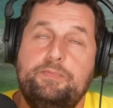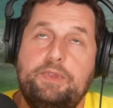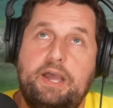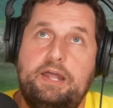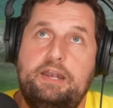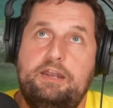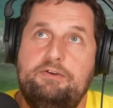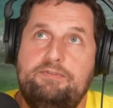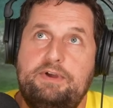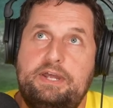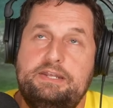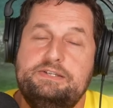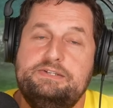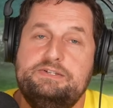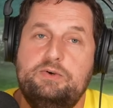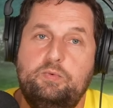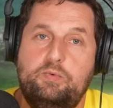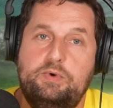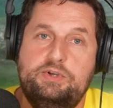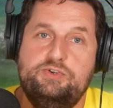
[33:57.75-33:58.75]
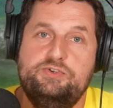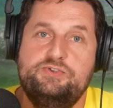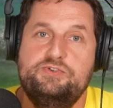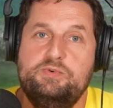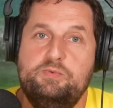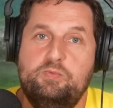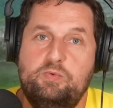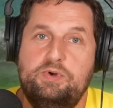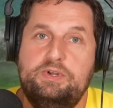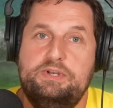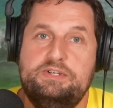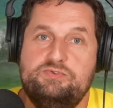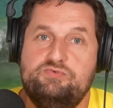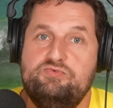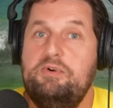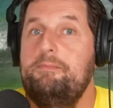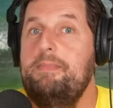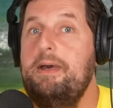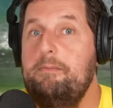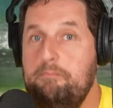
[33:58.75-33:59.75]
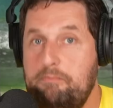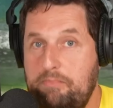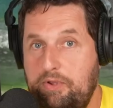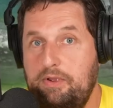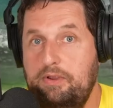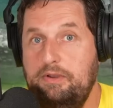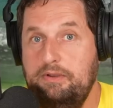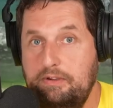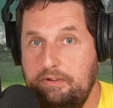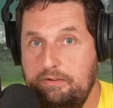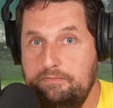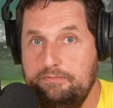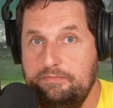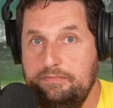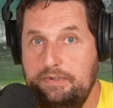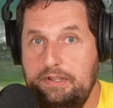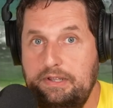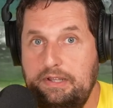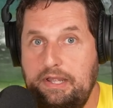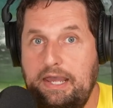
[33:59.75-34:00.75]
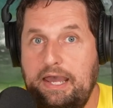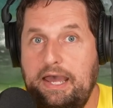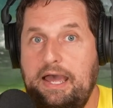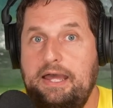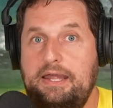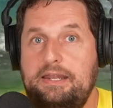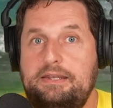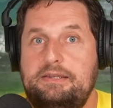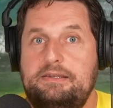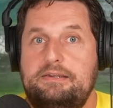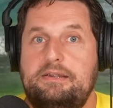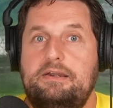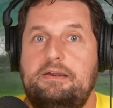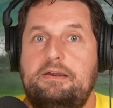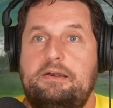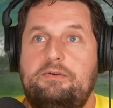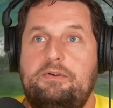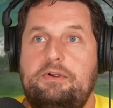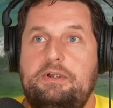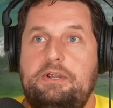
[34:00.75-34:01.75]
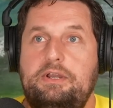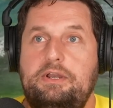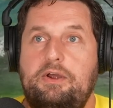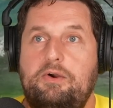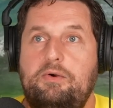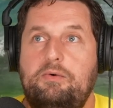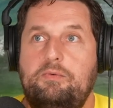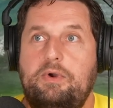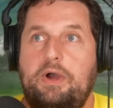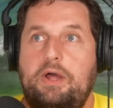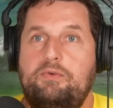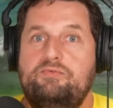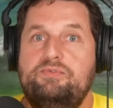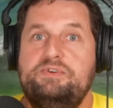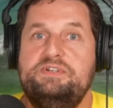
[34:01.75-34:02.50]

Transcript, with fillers: an event at which someone is remembered and, you know, and